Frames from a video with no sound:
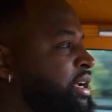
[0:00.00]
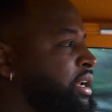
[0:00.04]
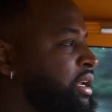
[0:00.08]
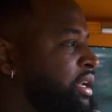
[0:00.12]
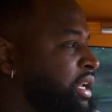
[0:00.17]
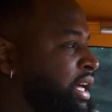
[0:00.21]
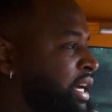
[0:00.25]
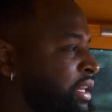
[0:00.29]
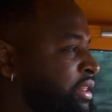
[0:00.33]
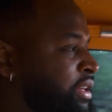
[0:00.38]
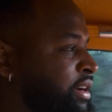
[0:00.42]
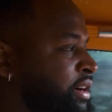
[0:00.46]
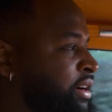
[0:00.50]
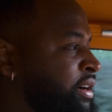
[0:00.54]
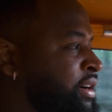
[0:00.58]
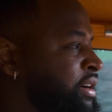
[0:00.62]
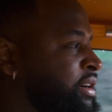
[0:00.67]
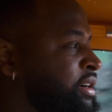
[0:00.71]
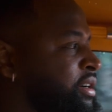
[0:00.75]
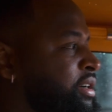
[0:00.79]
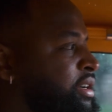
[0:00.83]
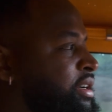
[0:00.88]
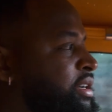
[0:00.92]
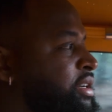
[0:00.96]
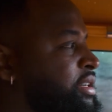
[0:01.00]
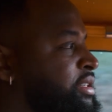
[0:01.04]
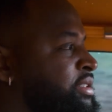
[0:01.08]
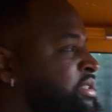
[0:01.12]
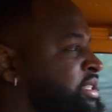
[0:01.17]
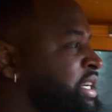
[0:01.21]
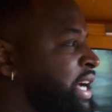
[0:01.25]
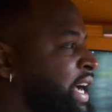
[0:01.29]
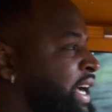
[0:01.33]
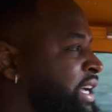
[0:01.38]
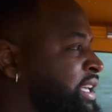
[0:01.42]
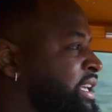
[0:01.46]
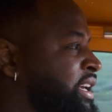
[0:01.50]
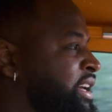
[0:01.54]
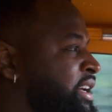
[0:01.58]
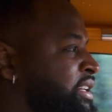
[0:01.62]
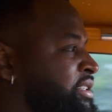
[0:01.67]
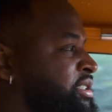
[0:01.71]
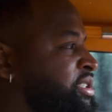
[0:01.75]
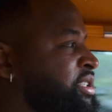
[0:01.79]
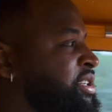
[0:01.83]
leather, jackets.